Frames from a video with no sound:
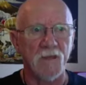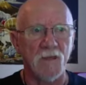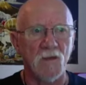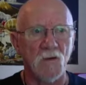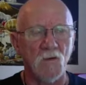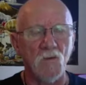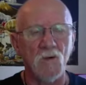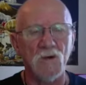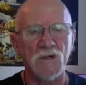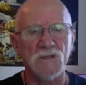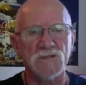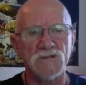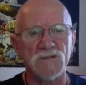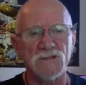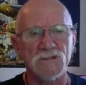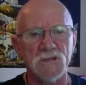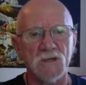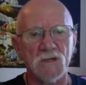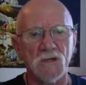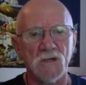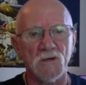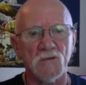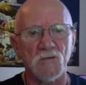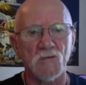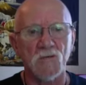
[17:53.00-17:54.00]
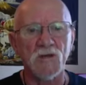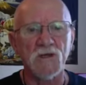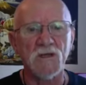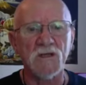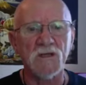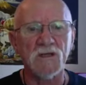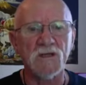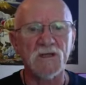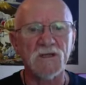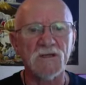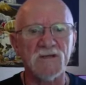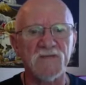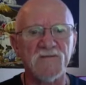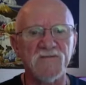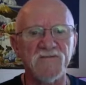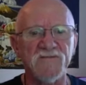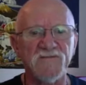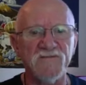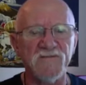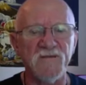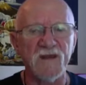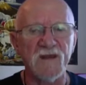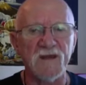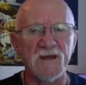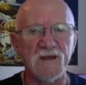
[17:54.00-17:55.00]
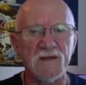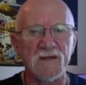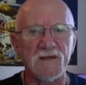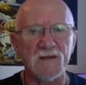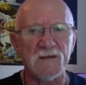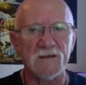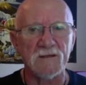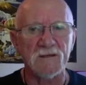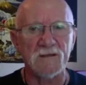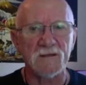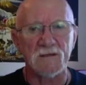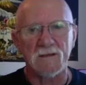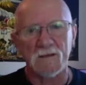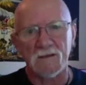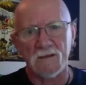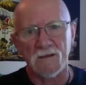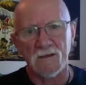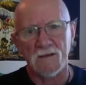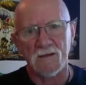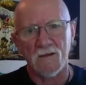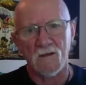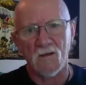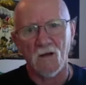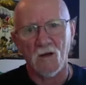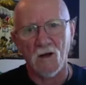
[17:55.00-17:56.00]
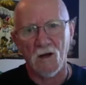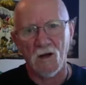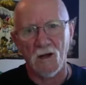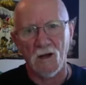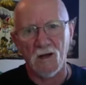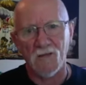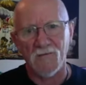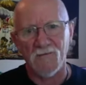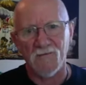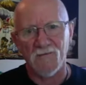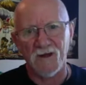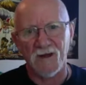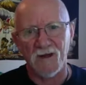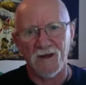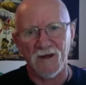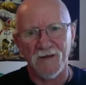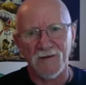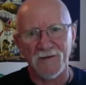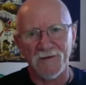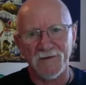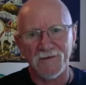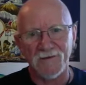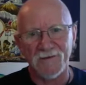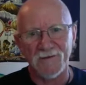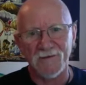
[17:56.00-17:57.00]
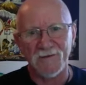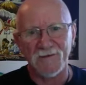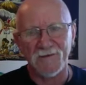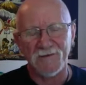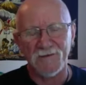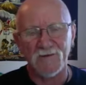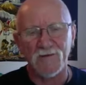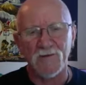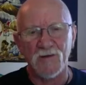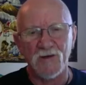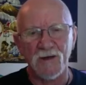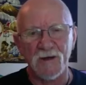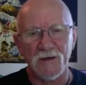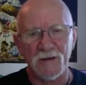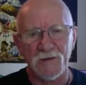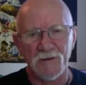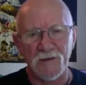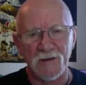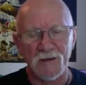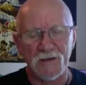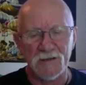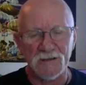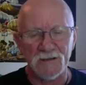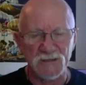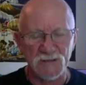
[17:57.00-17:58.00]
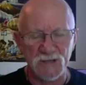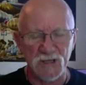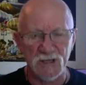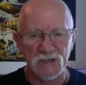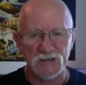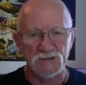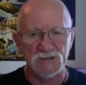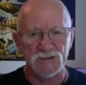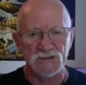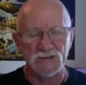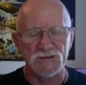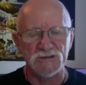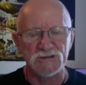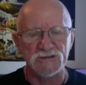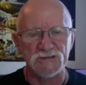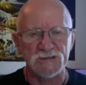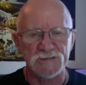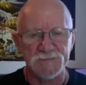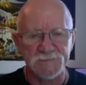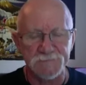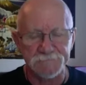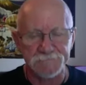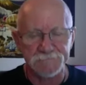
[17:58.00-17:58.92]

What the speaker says: which really defeat all of our greater intentions.